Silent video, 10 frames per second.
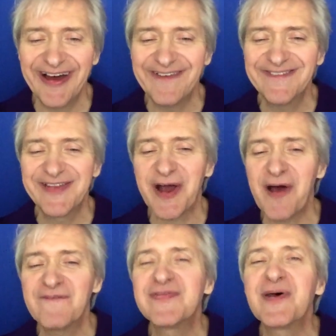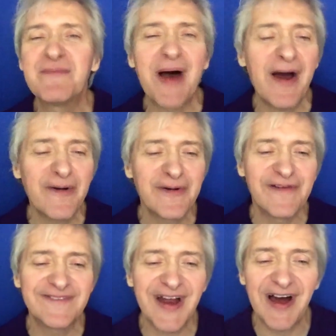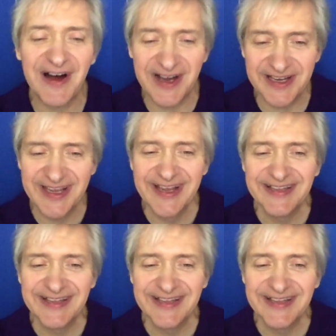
of, of the power of God